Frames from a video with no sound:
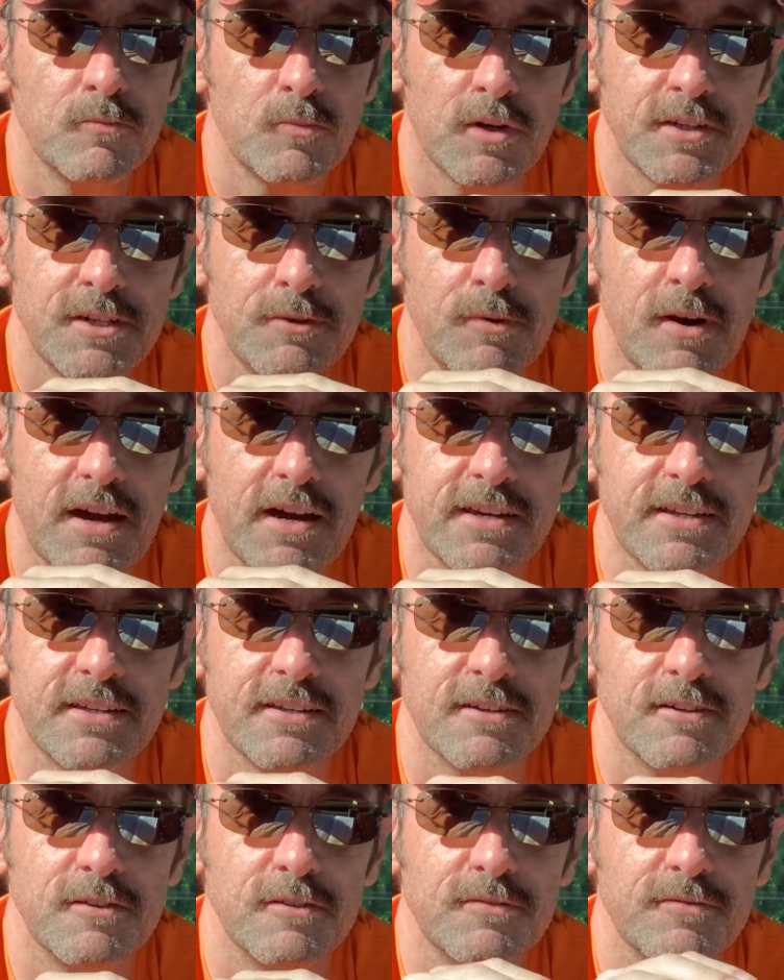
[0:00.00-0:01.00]
What did he ride in
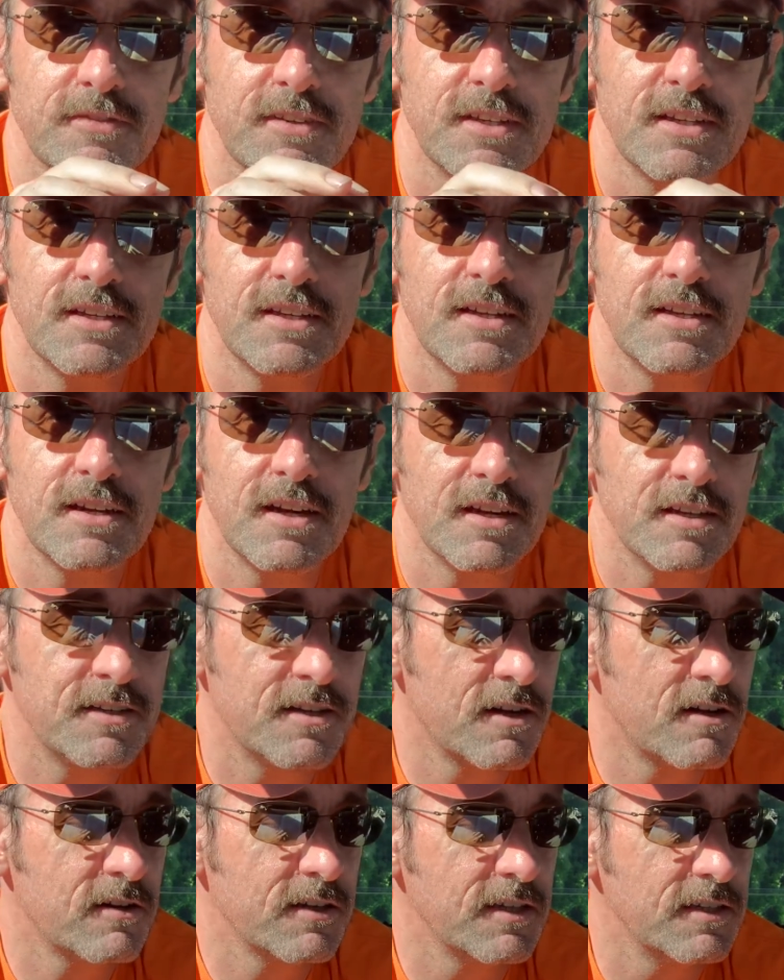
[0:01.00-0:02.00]
on? A
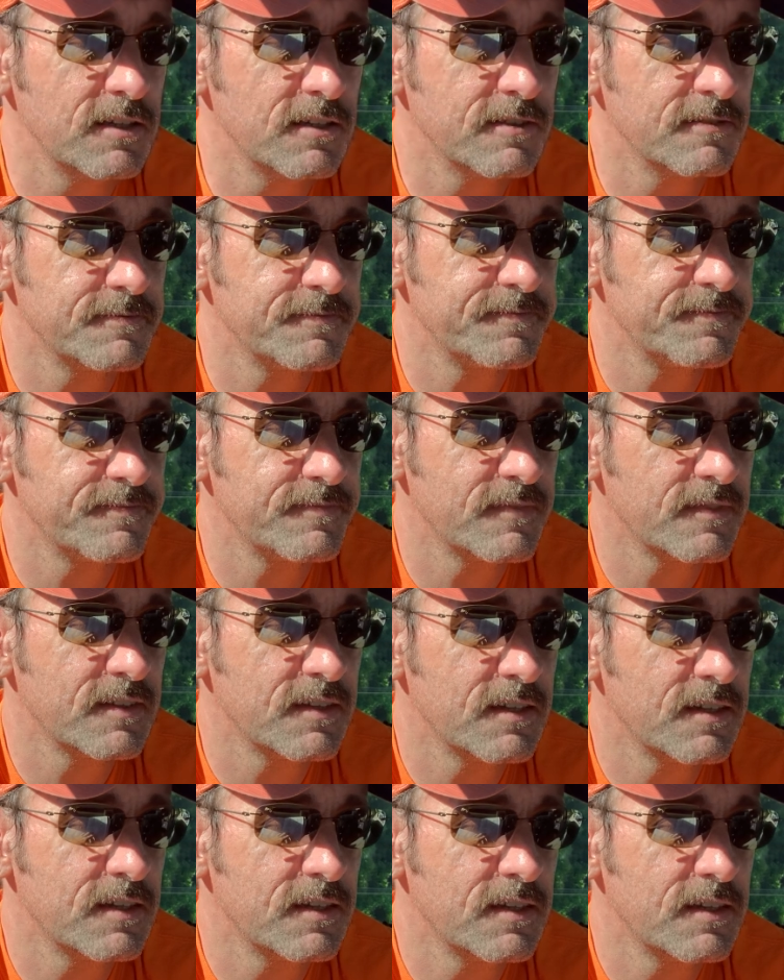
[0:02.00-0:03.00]
donkey
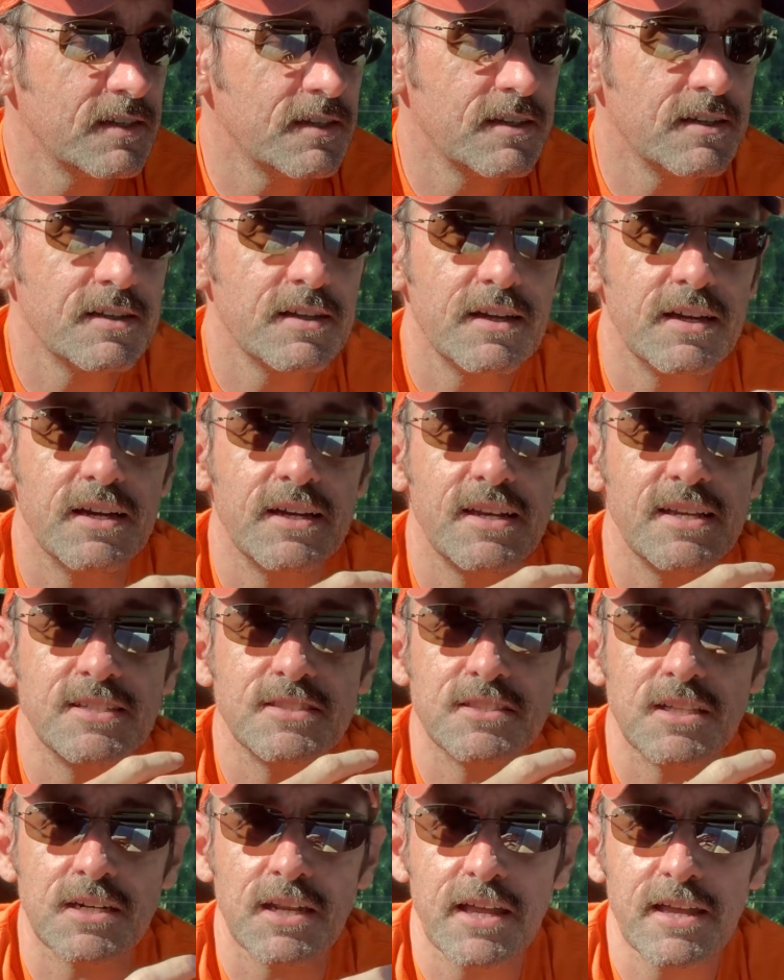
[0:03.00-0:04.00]
and he's
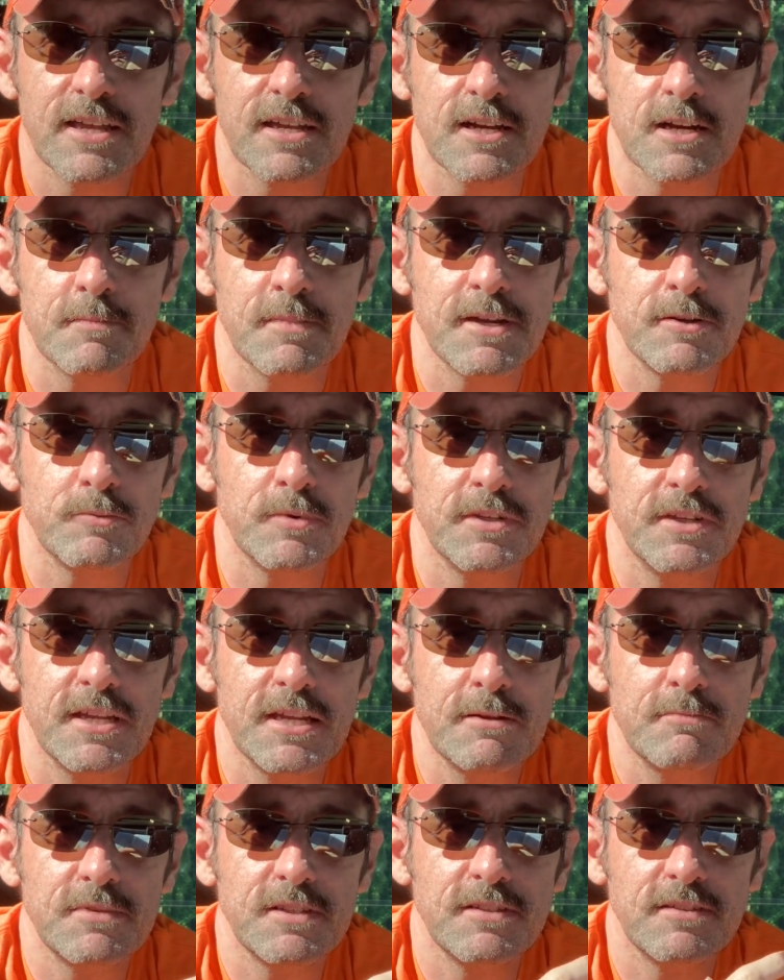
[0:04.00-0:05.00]
the lamb. He
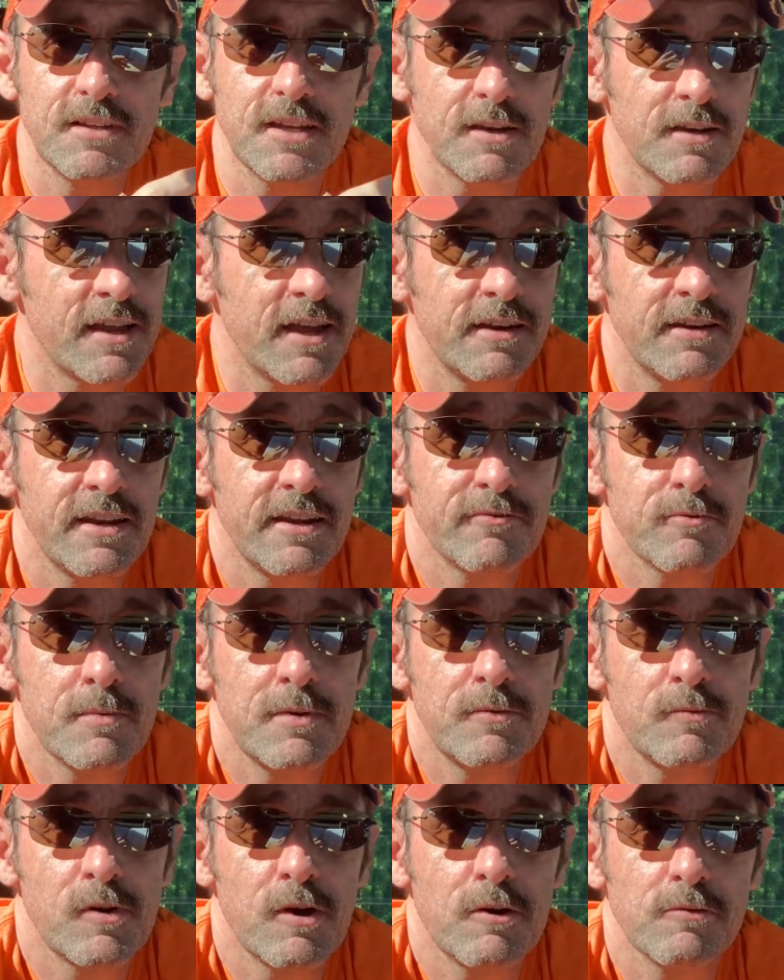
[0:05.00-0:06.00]
redeemed it. It had never
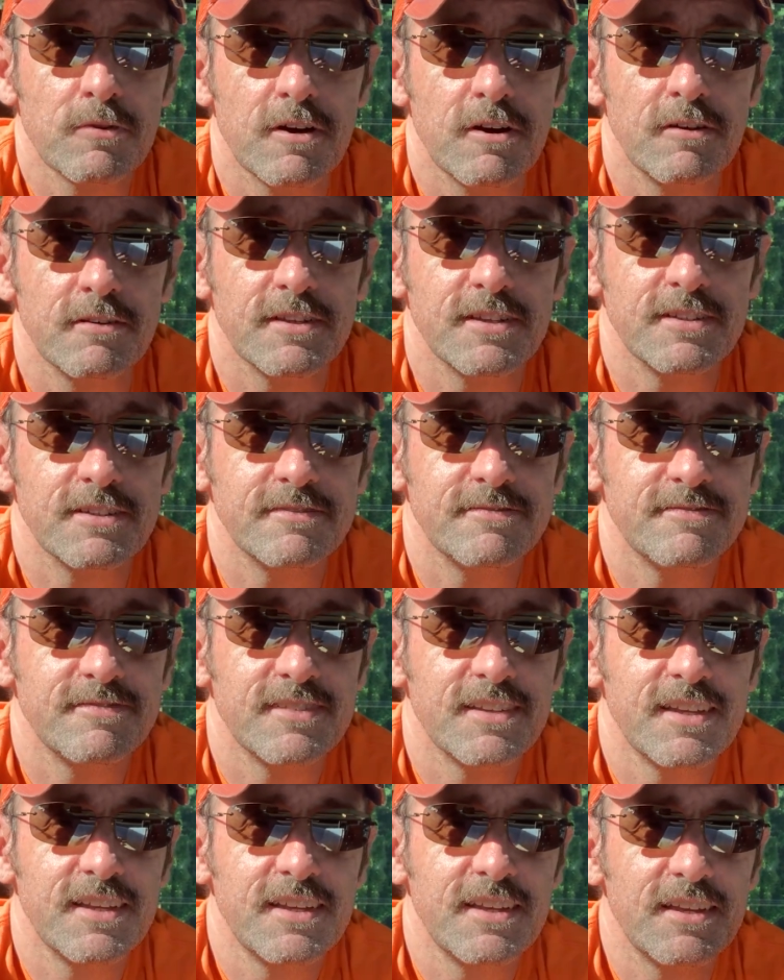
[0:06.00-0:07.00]
been rode on, had it?
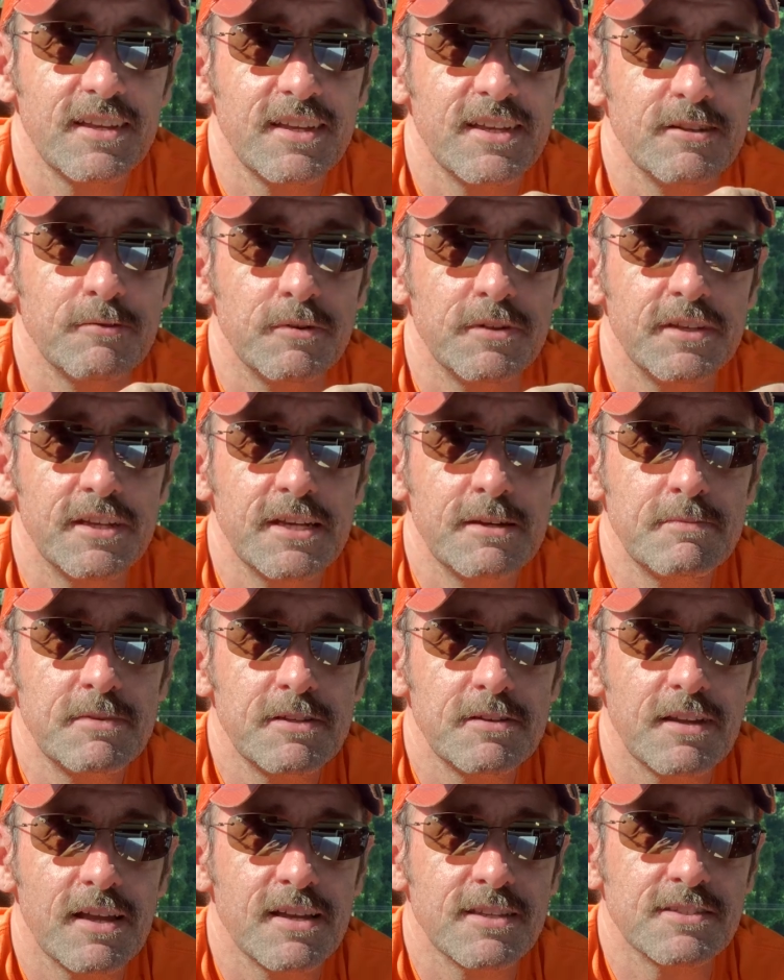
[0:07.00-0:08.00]
He redeemed
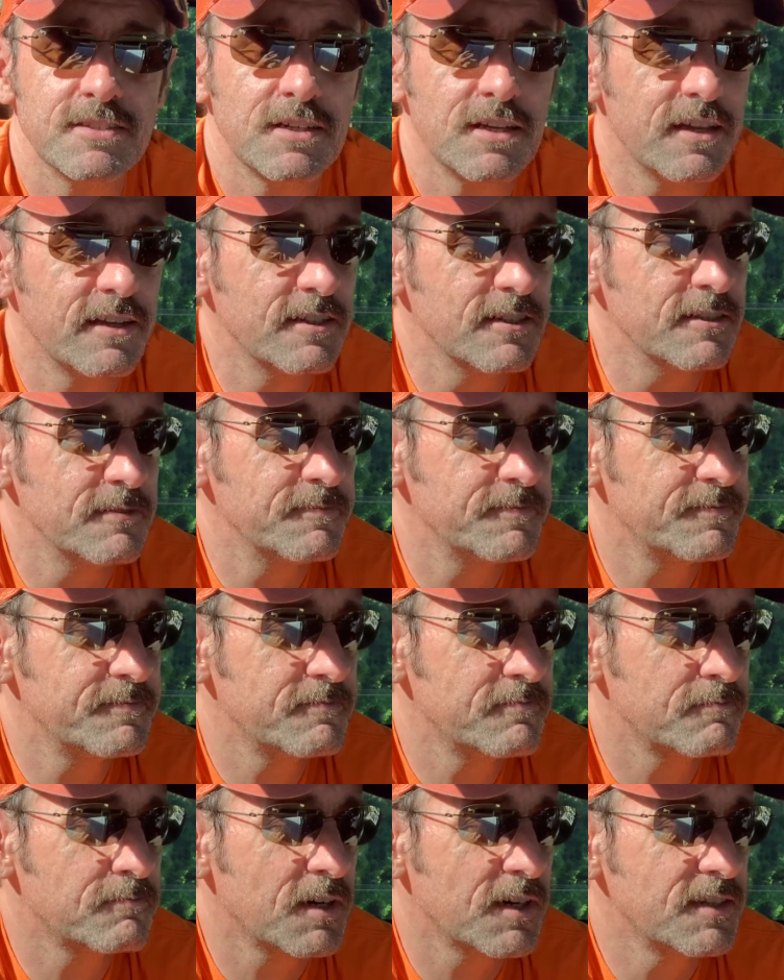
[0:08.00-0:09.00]
it as the lamb.
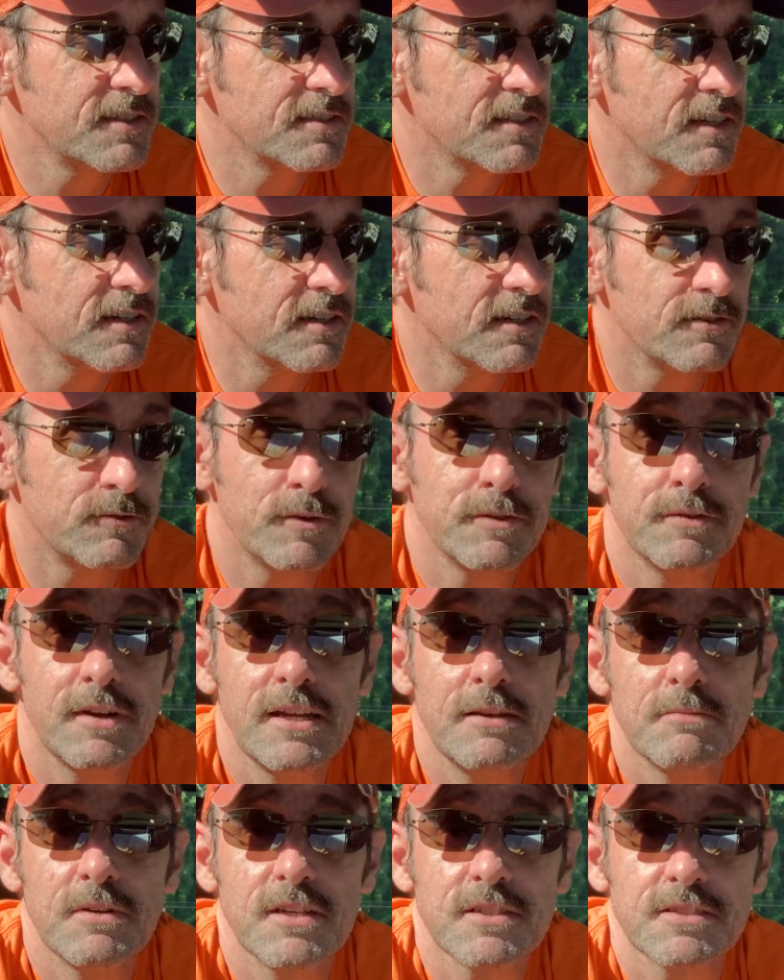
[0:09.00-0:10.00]
Praise God.
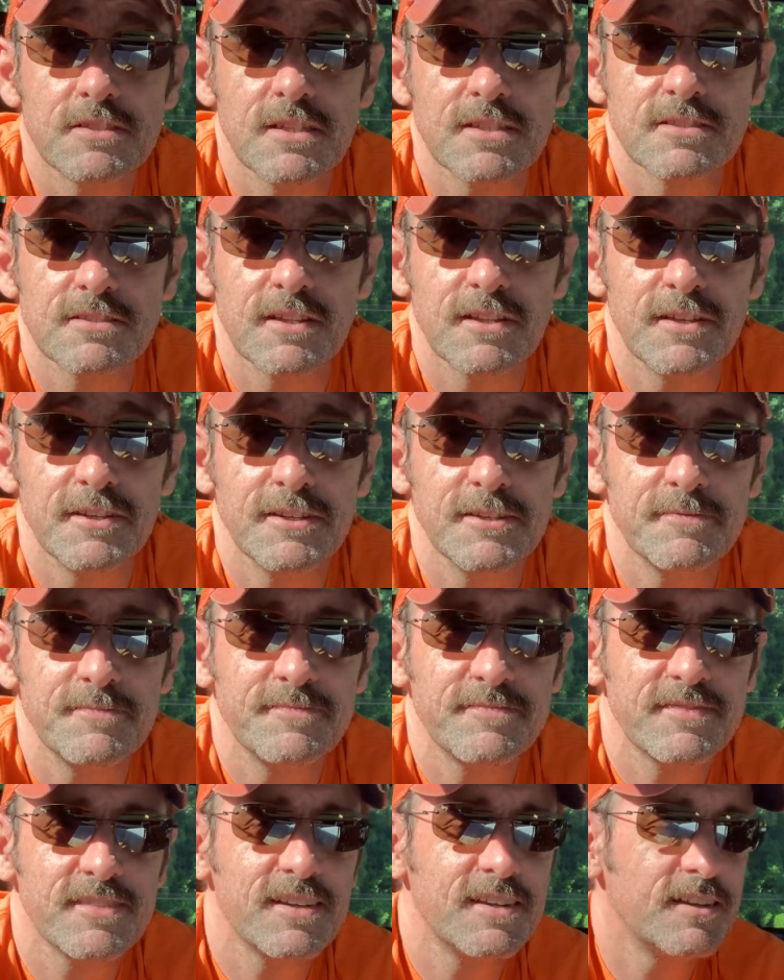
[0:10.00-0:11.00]
Redeemed us as the lamb.
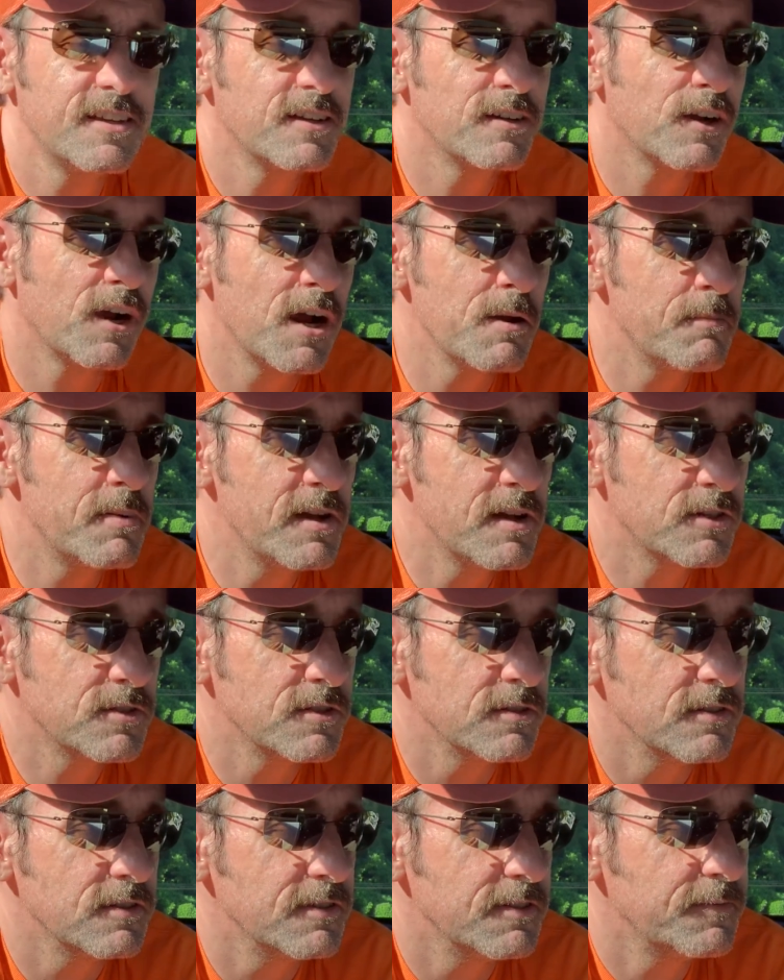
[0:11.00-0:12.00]
Great picture there.